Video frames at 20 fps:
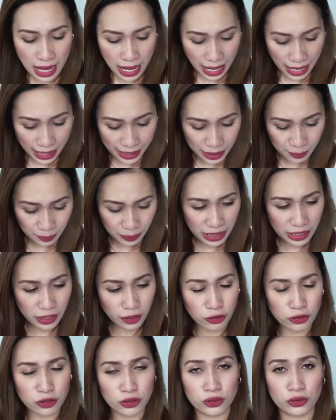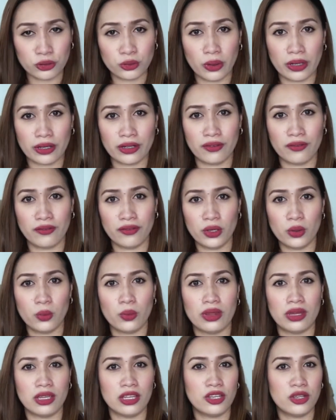I am planning also to do a review
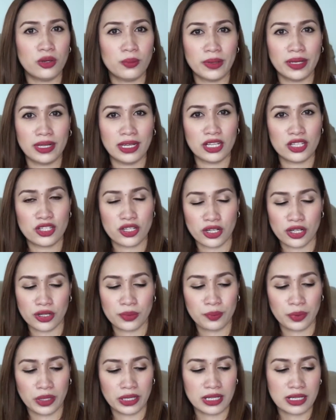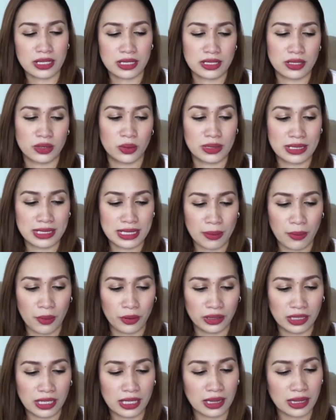with the Human Nature products. So let's see
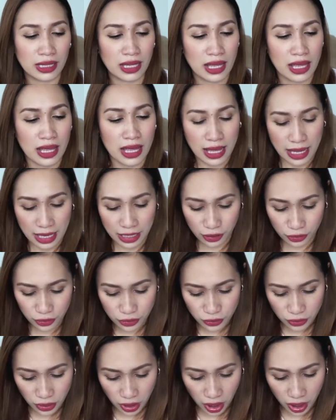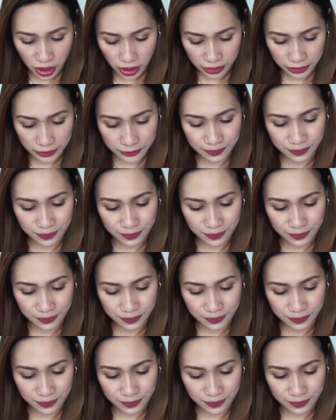about it. And I also got